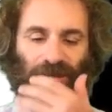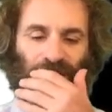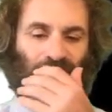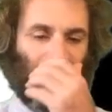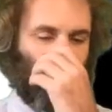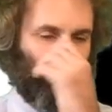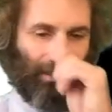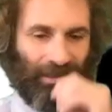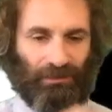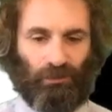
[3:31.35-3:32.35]

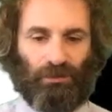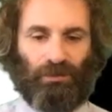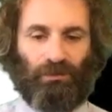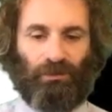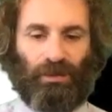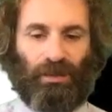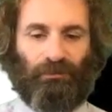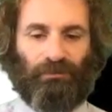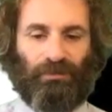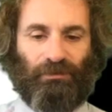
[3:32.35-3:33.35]
and we'll use
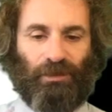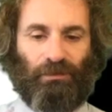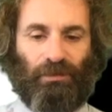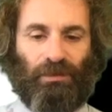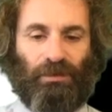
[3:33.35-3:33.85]
variable